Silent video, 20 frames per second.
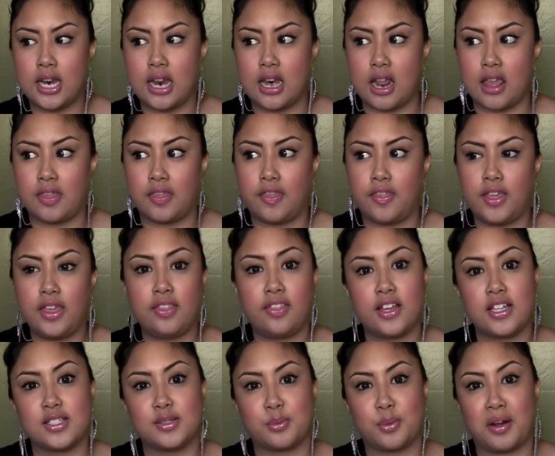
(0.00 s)
it, and I think
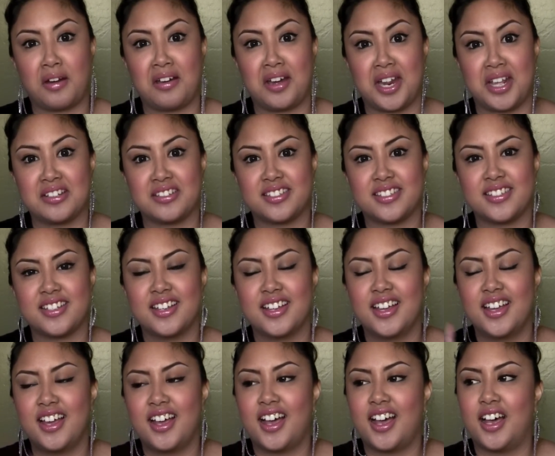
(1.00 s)
that's where it is.
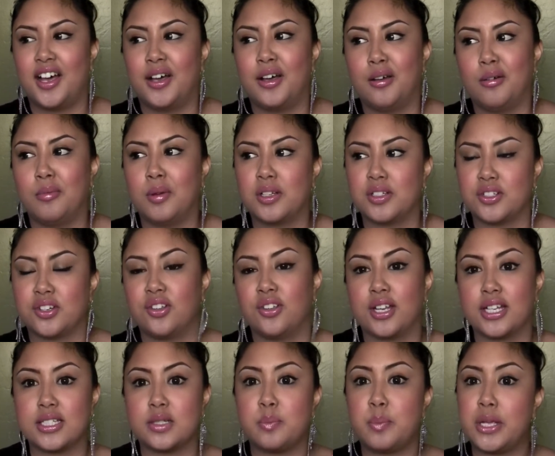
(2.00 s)
I'll show you
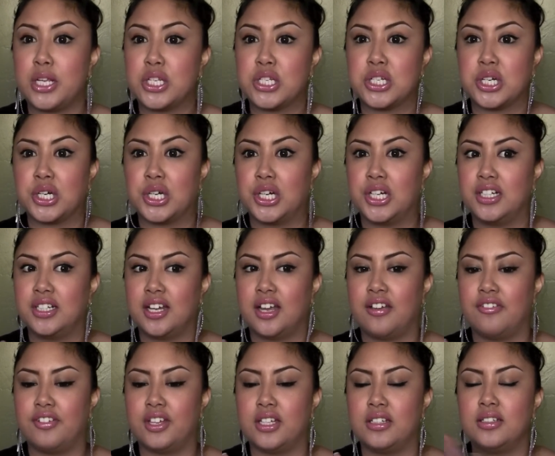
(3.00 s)
guys a picture
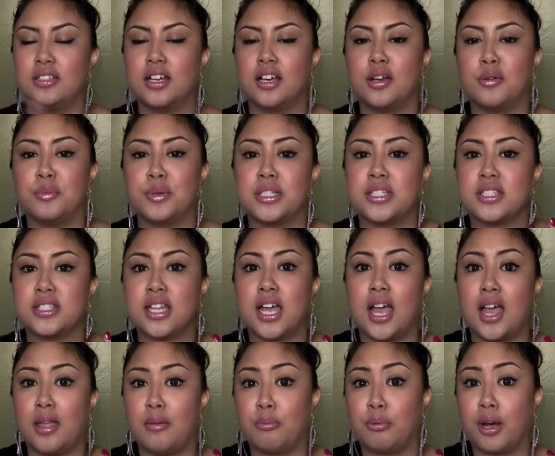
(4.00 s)
of it. It's the
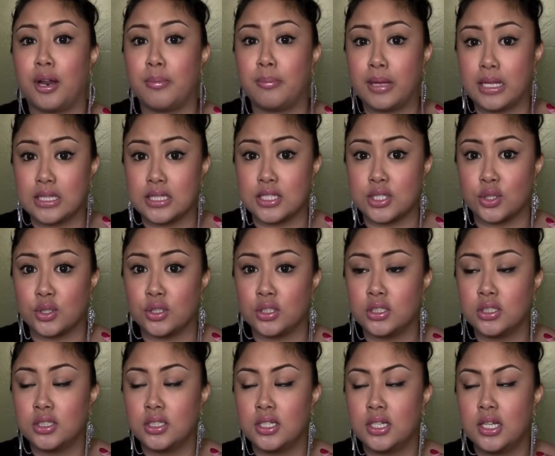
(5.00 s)
Eye Bright
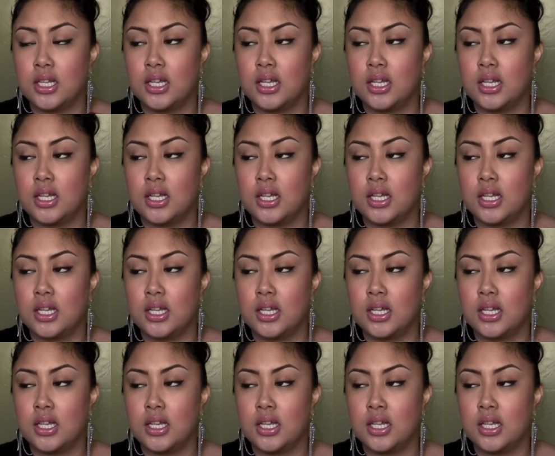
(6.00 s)
Pencil.